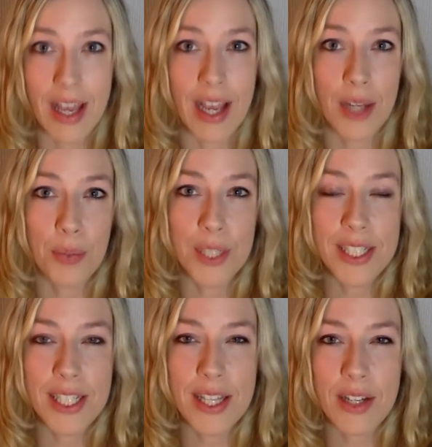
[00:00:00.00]
and we
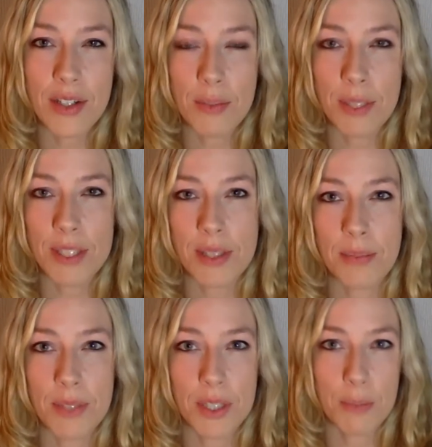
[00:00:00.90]
see there's been some
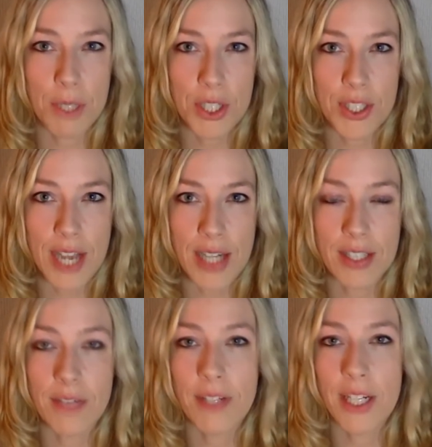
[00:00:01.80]
suspicious
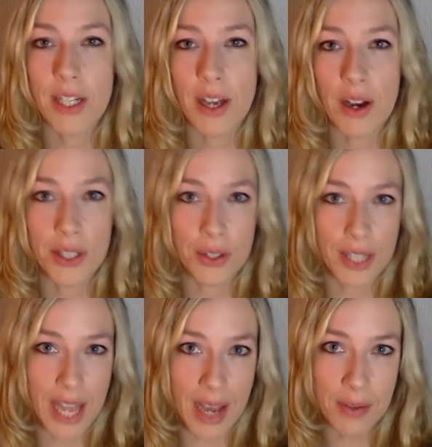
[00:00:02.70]
activity on your
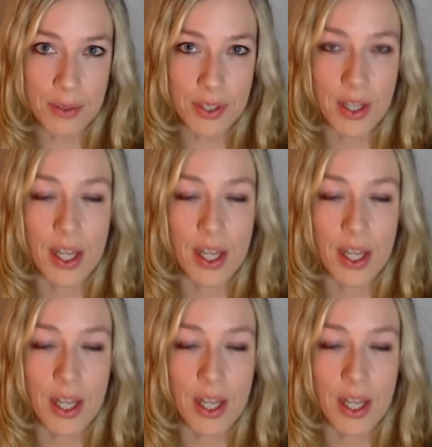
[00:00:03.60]
account.